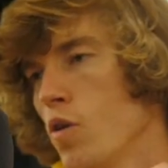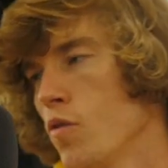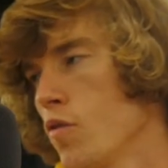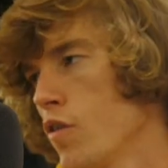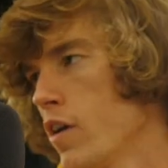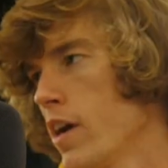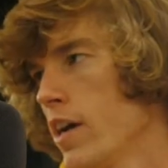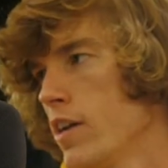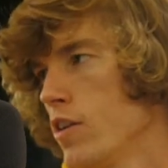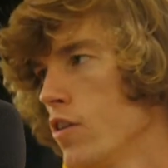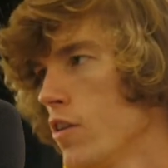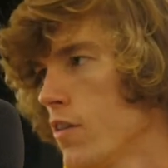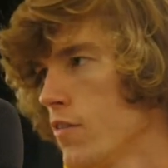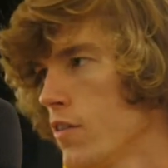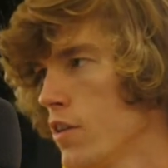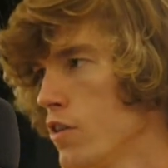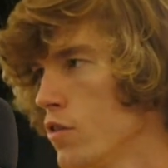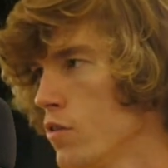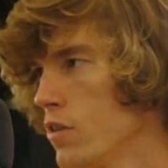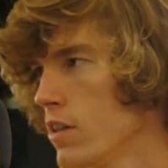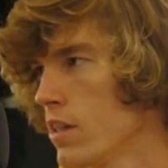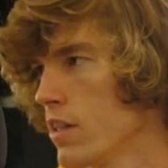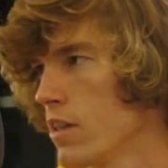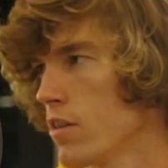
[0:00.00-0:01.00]
overhead. You don't have to
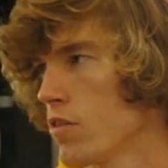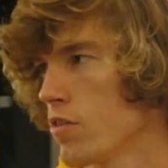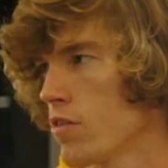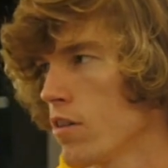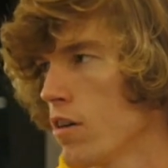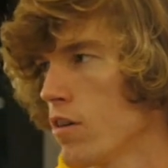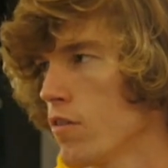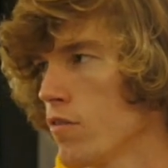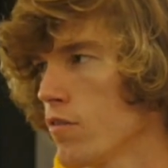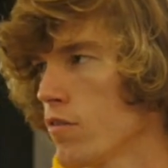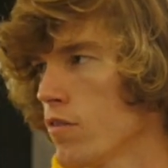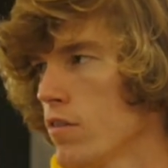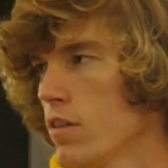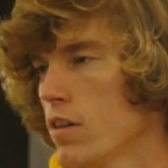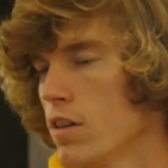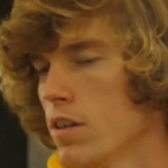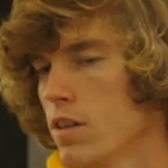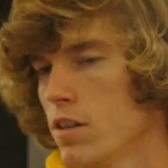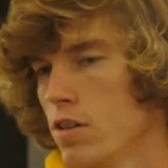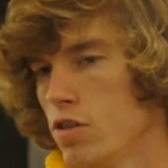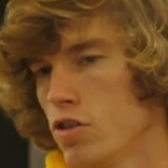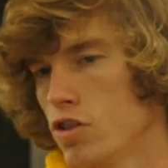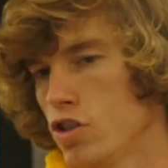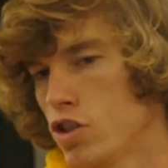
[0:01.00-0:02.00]
do anything yourself.
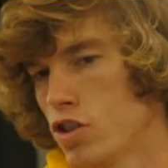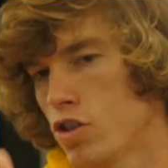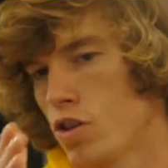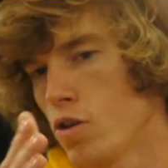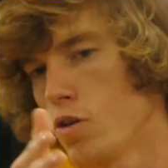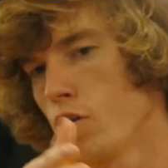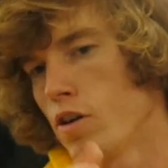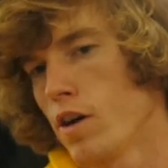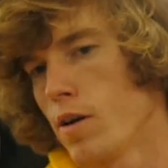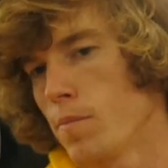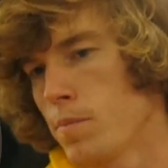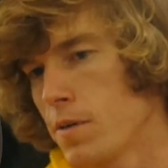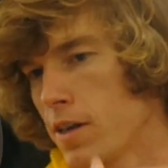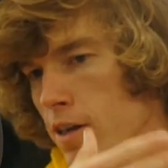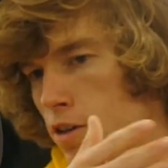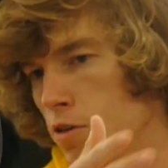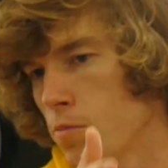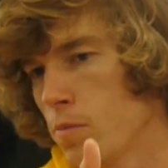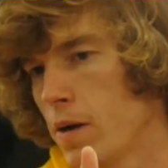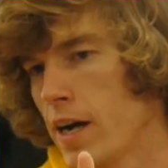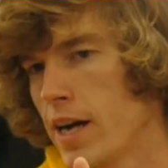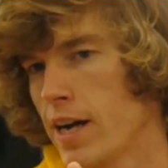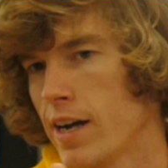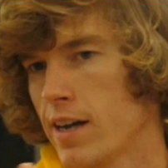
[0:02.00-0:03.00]
You just throw it up, kids
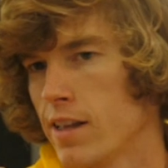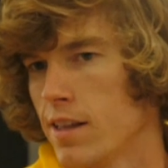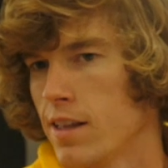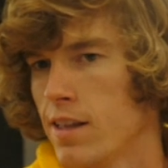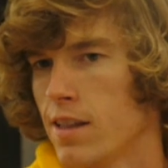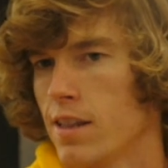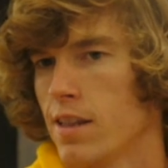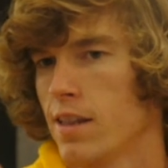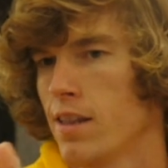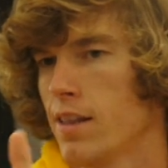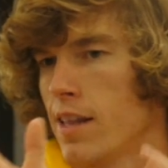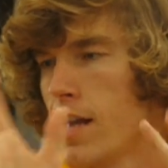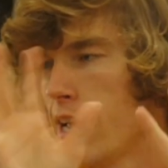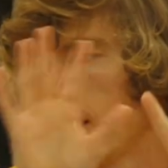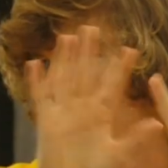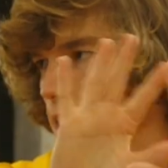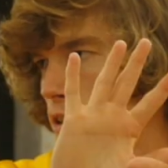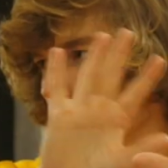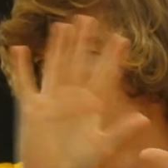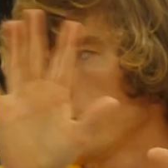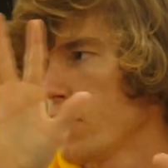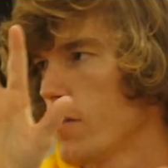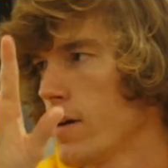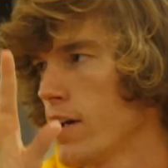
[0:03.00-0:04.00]
buy it, and then they
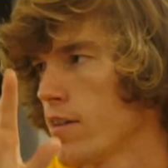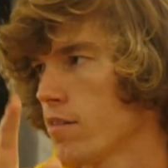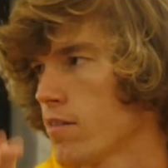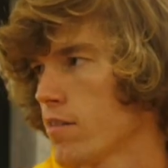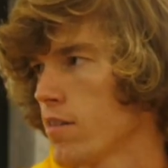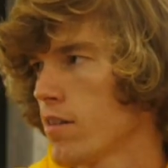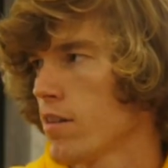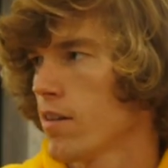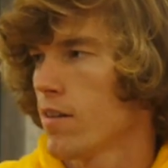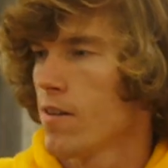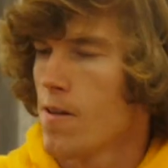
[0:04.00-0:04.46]
handle the rest.